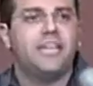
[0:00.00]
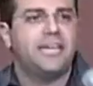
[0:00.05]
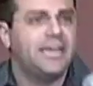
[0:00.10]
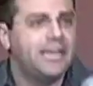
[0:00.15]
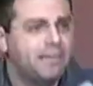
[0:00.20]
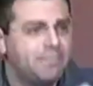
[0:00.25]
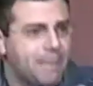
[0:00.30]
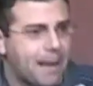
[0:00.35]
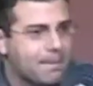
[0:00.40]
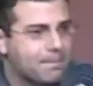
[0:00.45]

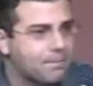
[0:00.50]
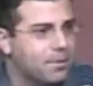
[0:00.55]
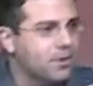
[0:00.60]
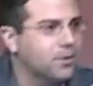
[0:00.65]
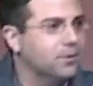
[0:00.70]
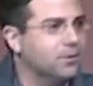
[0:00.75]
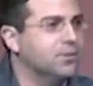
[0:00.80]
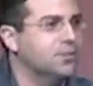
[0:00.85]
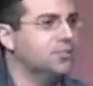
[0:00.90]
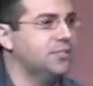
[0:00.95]
ticket
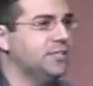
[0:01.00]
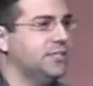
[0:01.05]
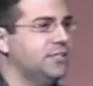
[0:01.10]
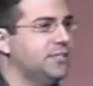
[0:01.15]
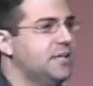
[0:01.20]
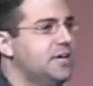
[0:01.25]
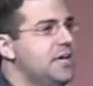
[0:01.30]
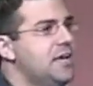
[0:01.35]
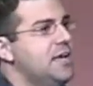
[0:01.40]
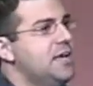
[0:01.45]
members.
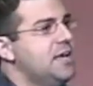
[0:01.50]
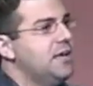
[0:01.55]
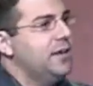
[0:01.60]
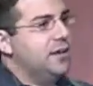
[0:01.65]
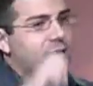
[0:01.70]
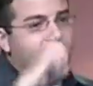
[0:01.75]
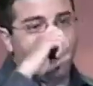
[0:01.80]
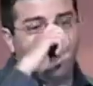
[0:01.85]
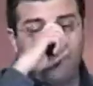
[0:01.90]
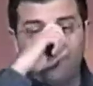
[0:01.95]
And
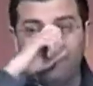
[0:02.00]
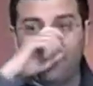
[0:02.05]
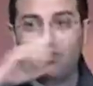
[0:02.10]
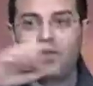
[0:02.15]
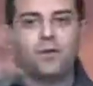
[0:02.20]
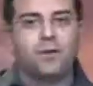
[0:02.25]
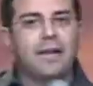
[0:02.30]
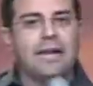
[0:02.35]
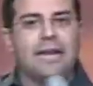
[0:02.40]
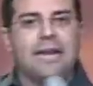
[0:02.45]
for
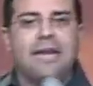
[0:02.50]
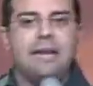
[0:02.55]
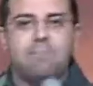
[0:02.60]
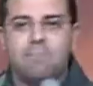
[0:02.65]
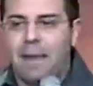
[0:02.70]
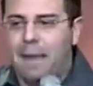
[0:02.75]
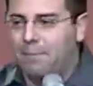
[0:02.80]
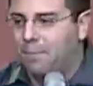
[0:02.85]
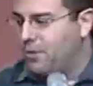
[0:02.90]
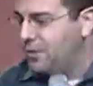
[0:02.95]
their
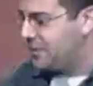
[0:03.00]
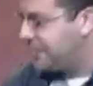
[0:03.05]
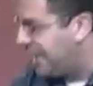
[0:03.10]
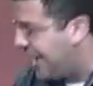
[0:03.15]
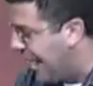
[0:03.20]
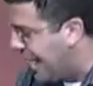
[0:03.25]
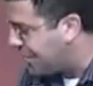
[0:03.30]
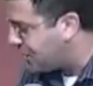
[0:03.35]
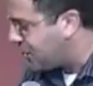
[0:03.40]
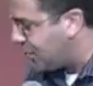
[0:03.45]
elite members,
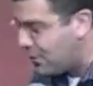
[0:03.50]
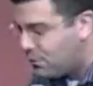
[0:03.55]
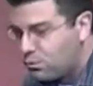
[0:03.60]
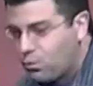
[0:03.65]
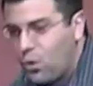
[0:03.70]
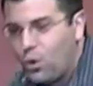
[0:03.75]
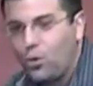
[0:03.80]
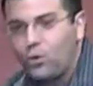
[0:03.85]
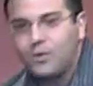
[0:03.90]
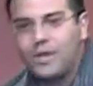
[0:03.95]
they actually
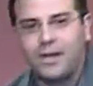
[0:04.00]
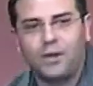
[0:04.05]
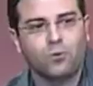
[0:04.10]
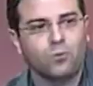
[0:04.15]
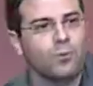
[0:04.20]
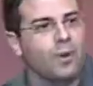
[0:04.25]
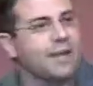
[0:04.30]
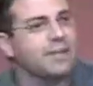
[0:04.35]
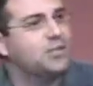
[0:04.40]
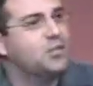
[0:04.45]
rolled out a
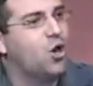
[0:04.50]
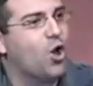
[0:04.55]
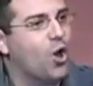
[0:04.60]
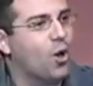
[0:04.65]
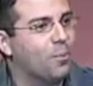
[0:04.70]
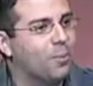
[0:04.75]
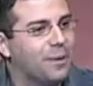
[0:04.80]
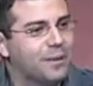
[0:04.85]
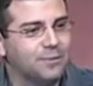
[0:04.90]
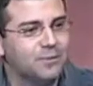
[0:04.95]
red
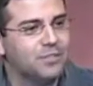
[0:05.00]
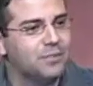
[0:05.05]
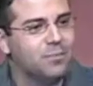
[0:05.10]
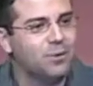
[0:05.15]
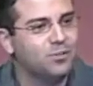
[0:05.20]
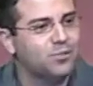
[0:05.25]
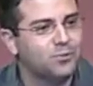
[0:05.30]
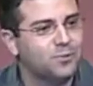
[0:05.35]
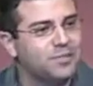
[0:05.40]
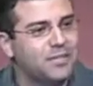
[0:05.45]
carpet. It was the
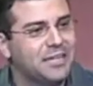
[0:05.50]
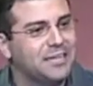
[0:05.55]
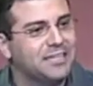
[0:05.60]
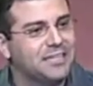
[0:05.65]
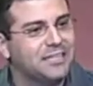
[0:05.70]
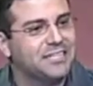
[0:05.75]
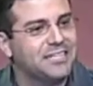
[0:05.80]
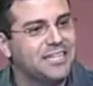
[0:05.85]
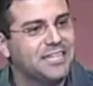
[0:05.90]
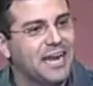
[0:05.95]
most
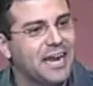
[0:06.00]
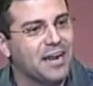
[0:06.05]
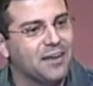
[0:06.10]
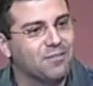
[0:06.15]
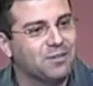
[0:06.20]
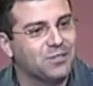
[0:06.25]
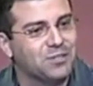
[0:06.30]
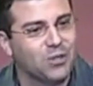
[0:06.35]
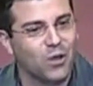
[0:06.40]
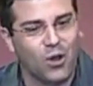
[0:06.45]
ridiculous thing I
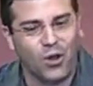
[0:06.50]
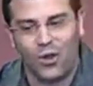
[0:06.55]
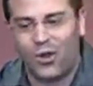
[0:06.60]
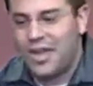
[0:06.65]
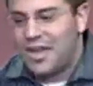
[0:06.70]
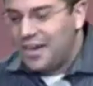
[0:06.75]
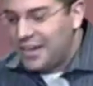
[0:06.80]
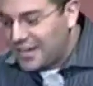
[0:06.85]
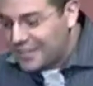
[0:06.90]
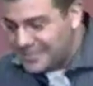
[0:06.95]
ever saw
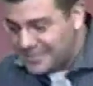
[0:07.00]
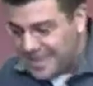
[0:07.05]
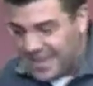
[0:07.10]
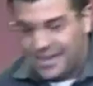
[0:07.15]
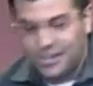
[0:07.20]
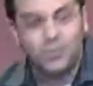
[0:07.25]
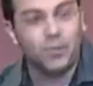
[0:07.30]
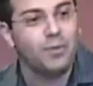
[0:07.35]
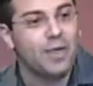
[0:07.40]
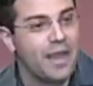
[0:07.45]

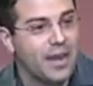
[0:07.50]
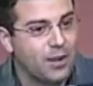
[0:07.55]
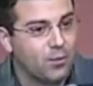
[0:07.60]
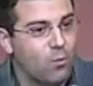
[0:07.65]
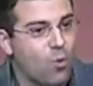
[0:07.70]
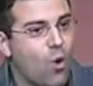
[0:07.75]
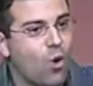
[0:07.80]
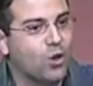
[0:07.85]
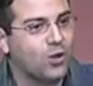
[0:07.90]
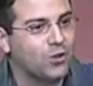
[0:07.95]
because so they
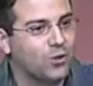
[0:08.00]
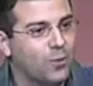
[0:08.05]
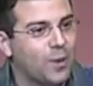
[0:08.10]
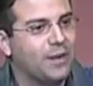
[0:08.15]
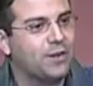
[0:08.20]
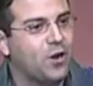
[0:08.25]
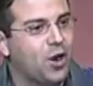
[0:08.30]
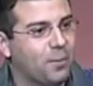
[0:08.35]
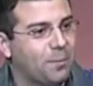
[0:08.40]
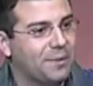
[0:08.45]
could walk on the
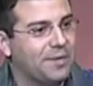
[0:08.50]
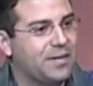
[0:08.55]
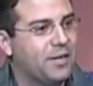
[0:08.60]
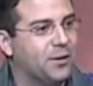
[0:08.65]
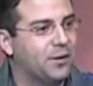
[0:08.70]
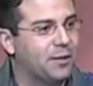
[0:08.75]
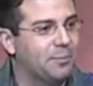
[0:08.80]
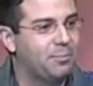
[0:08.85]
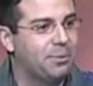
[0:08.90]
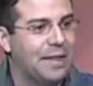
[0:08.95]
red carpet to get
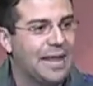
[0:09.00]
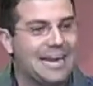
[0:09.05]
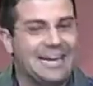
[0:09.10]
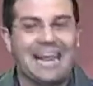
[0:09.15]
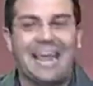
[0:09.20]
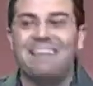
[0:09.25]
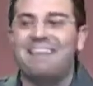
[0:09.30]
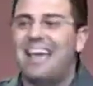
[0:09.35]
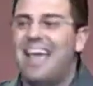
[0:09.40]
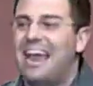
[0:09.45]
on the plane.
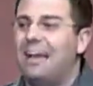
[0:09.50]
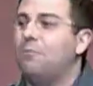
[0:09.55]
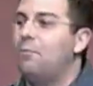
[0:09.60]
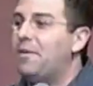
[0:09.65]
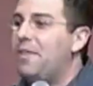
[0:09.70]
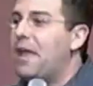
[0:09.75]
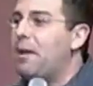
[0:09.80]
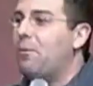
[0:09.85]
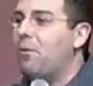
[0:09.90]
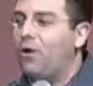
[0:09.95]
And then
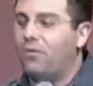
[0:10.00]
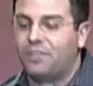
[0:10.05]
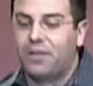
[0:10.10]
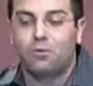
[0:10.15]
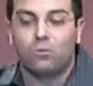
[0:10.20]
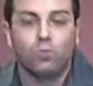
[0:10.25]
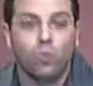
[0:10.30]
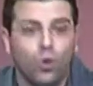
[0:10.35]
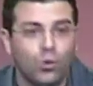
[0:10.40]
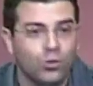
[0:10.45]
when they were off,
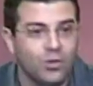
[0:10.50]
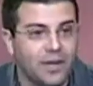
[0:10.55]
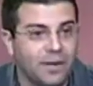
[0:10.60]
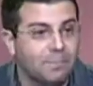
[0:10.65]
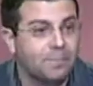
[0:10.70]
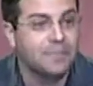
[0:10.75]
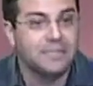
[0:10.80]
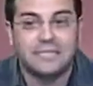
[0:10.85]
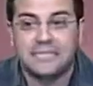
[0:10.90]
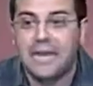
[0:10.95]
they rolled it
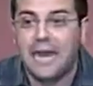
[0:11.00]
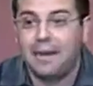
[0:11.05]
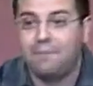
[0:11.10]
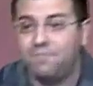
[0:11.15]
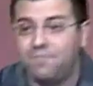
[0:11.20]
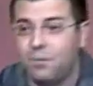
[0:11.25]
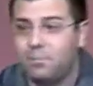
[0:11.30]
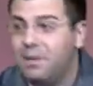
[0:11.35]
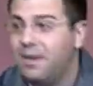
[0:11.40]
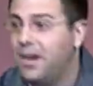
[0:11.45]
up because
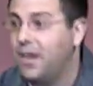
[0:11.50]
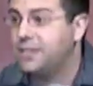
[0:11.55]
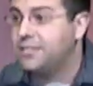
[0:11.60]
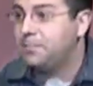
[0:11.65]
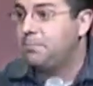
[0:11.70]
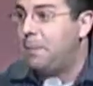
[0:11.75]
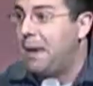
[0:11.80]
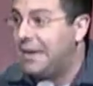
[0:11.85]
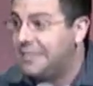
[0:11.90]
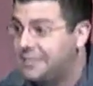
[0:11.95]
God forbid
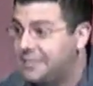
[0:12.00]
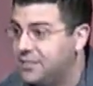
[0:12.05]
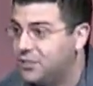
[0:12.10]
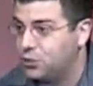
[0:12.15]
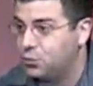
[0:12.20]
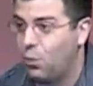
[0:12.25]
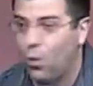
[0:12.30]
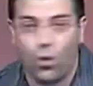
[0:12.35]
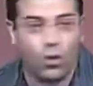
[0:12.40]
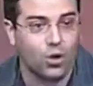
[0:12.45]
us
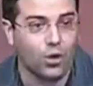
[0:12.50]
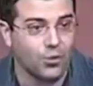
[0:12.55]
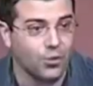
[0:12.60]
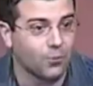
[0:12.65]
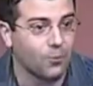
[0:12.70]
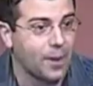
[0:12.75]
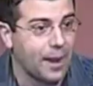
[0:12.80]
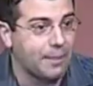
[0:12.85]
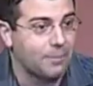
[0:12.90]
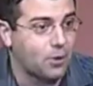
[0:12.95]
peasants walk on
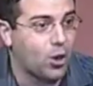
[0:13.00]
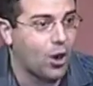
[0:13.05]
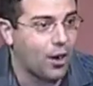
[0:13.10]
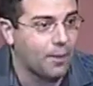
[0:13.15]
the red